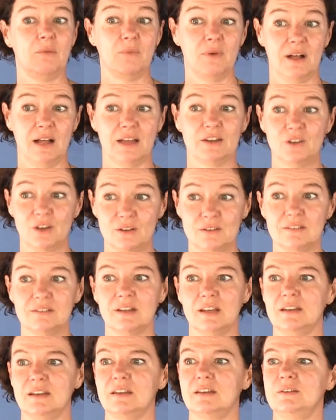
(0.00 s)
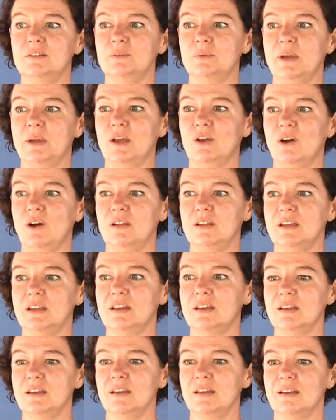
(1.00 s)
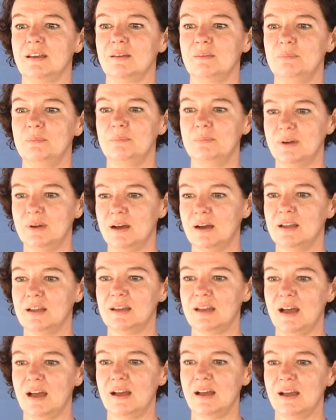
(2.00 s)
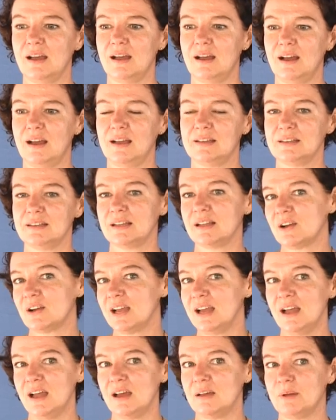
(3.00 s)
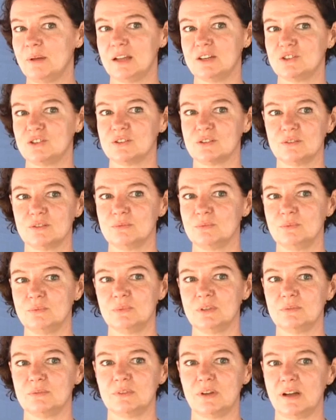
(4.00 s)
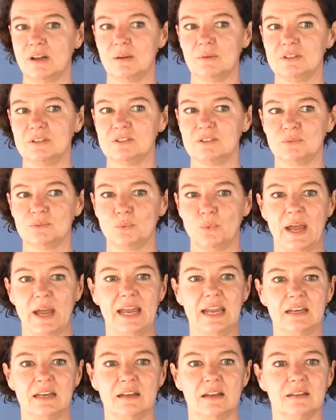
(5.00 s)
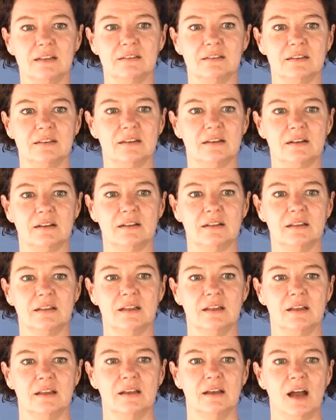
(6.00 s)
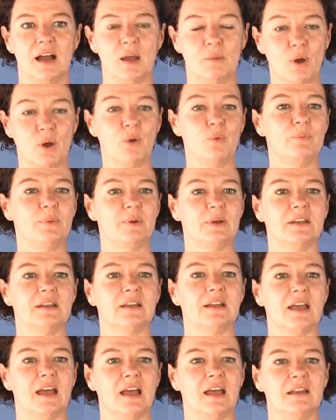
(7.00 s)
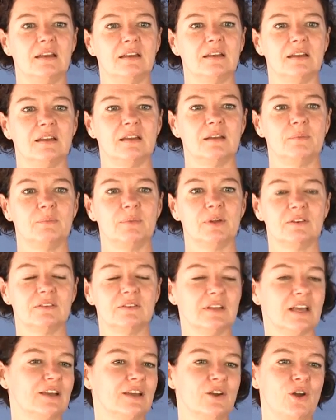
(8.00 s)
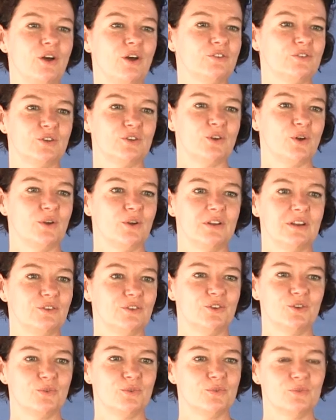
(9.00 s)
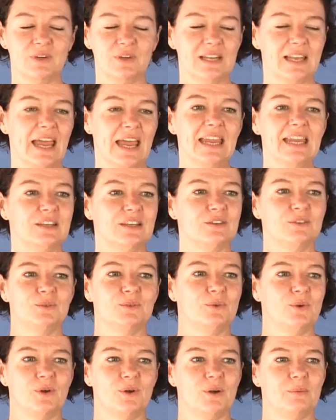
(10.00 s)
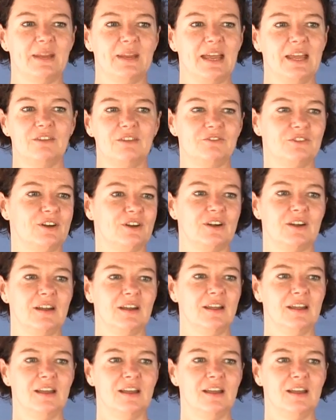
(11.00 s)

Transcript: I don't send it to my colleague. But I said, okay, I, I just will, I will just wait until I'm open again because I can also totally to relate to her behavior,